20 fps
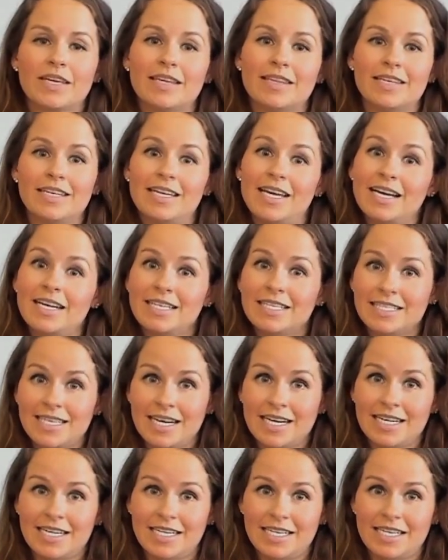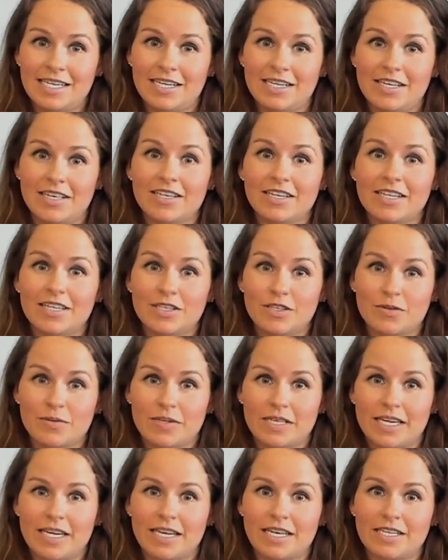The next tenet here is
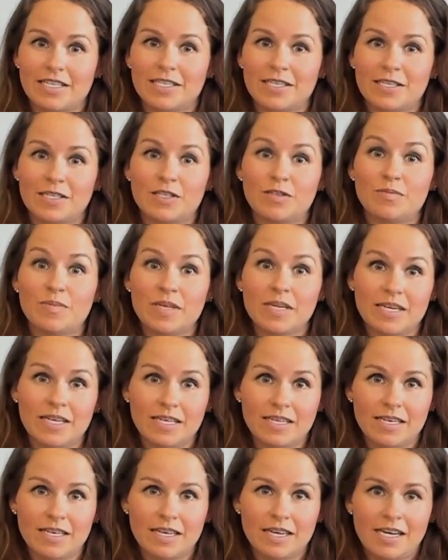related to speed,